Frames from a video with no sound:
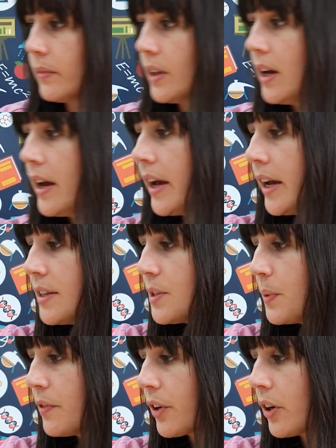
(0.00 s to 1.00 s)
And
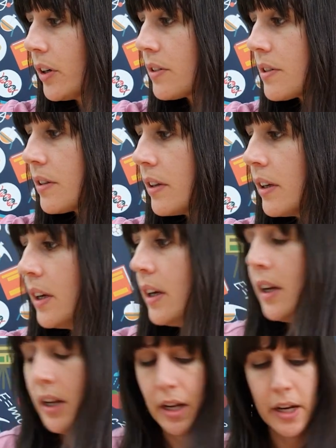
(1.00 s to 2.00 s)
we've got
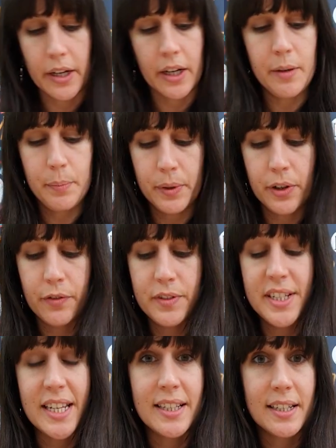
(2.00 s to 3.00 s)
a couple of
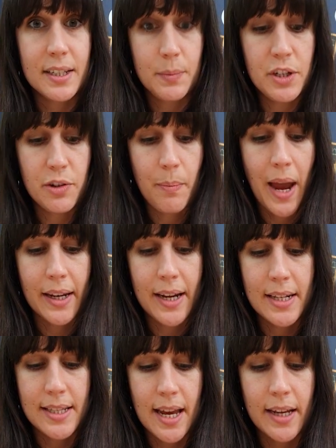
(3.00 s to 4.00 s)
discs which are
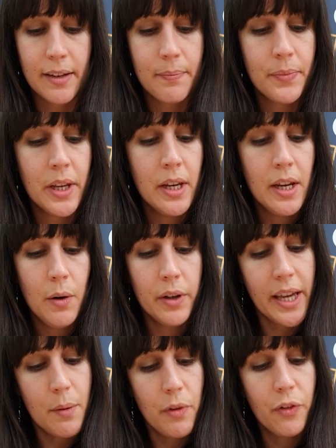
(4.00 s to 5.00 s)
magnetic.
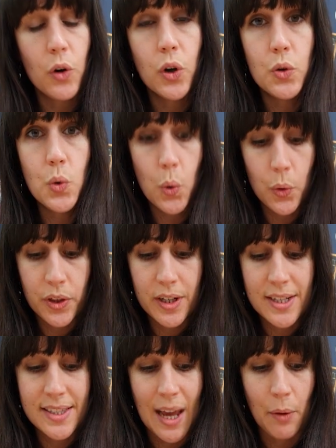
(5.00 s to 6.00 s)
Again, we've got a north and a
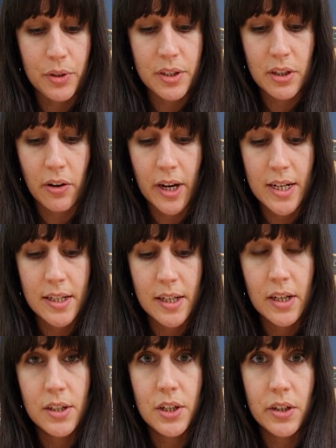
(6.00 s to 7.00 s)
south side
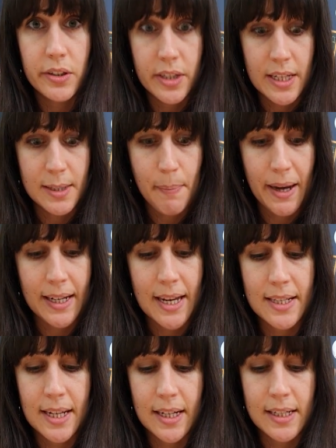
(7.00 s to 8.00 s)
to these
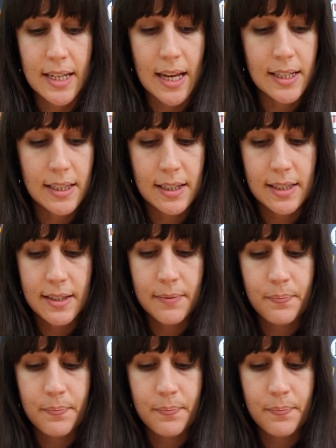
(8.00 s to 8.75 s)
magnetic discs.